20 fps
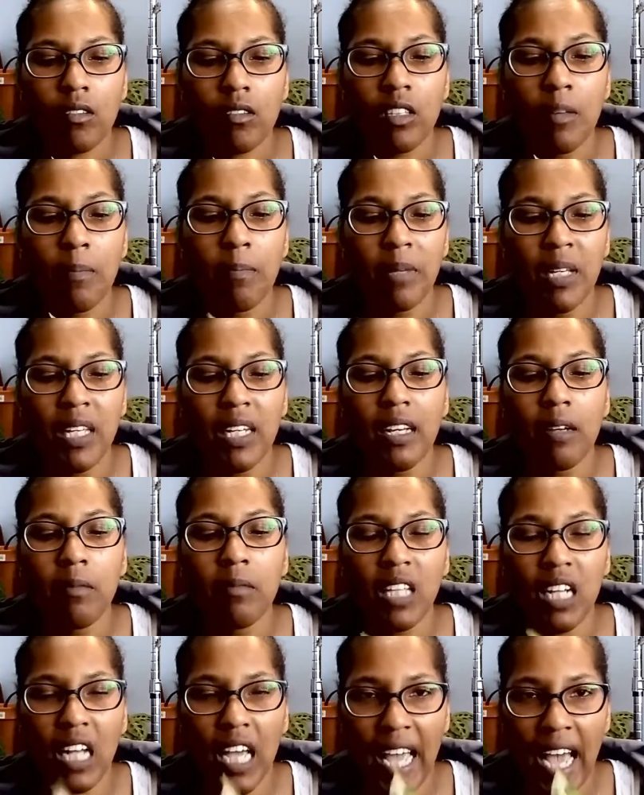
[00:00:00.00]
medium
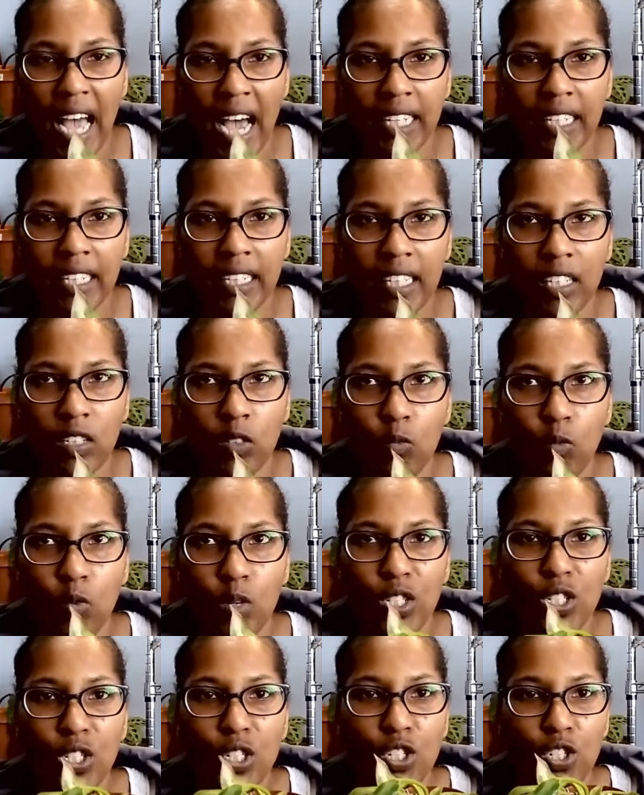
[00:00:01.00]
that I had it in
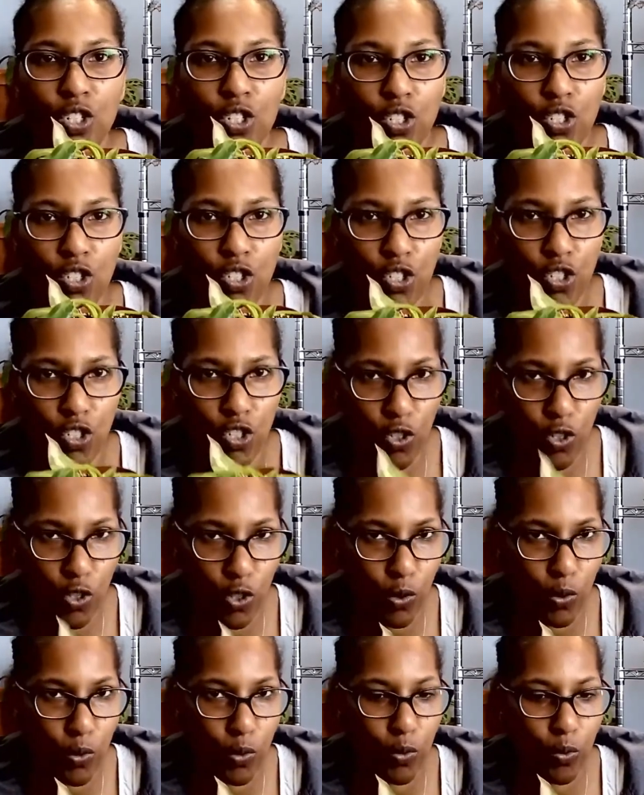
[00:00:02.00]
was
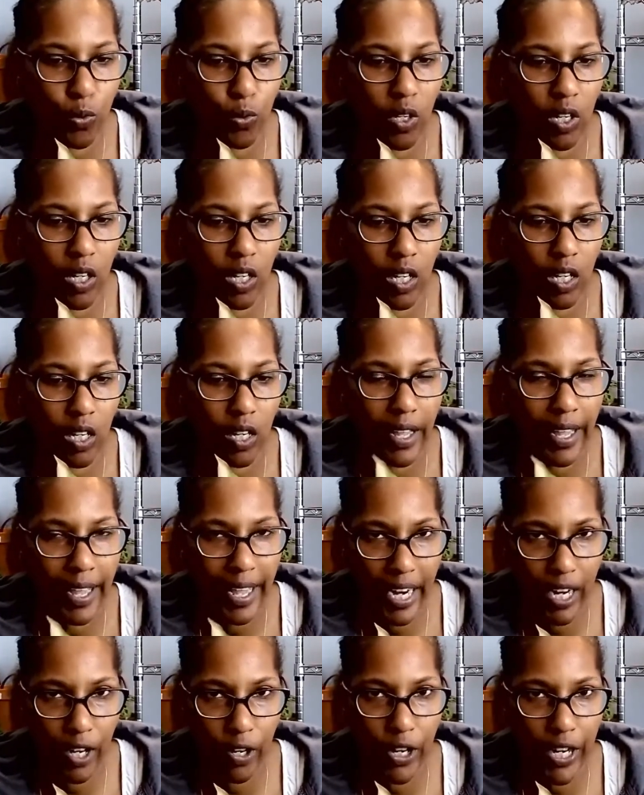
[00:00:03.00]
too
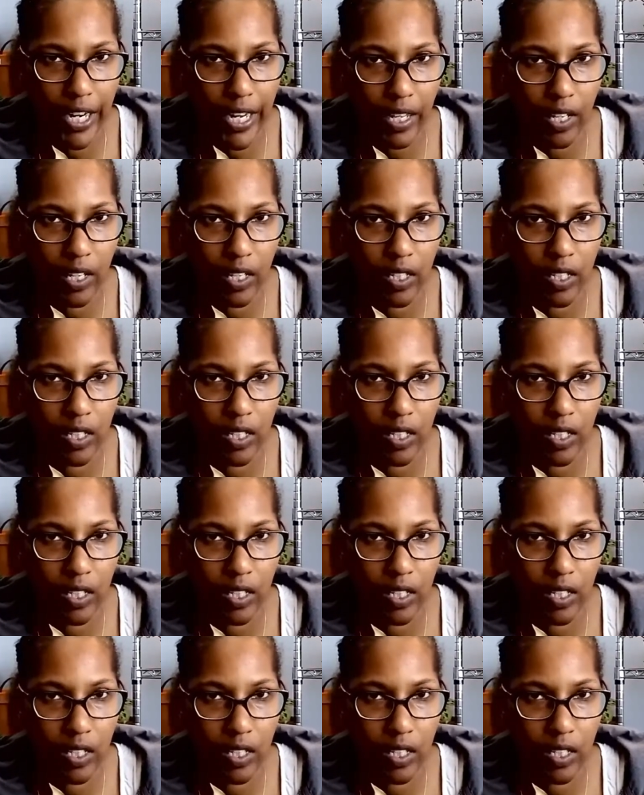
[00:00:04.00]
airy.